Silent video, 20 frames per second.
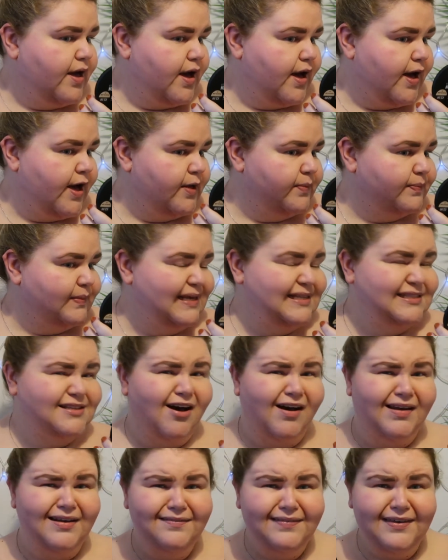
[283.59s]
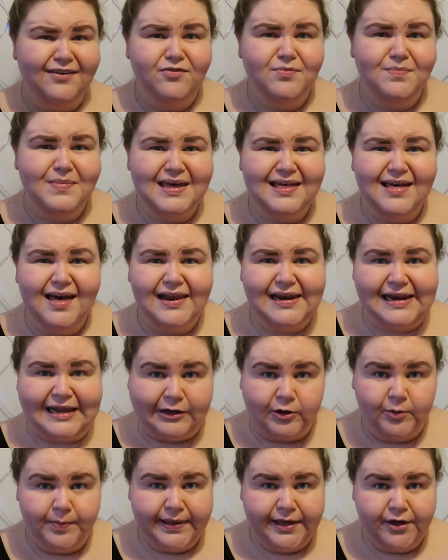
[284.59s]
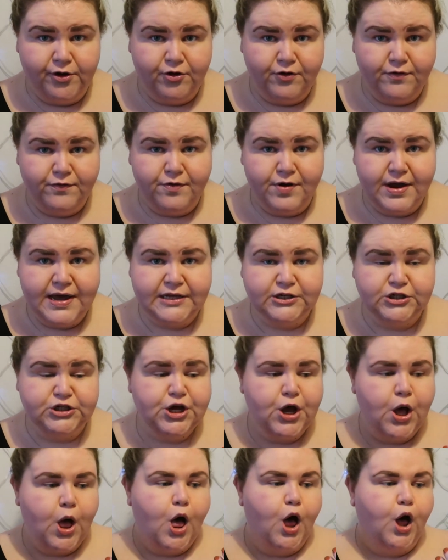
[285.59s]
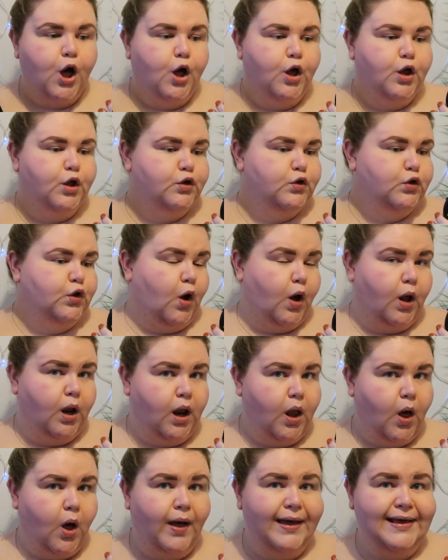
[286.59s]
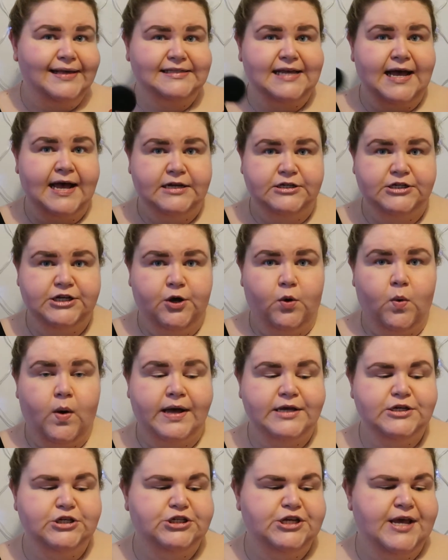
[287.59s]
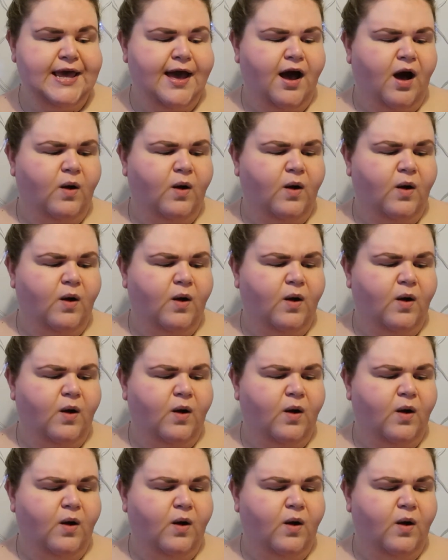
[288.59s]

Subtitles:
It's kind of given me a little bit of coverage, not a lot. It's actually quite sheer.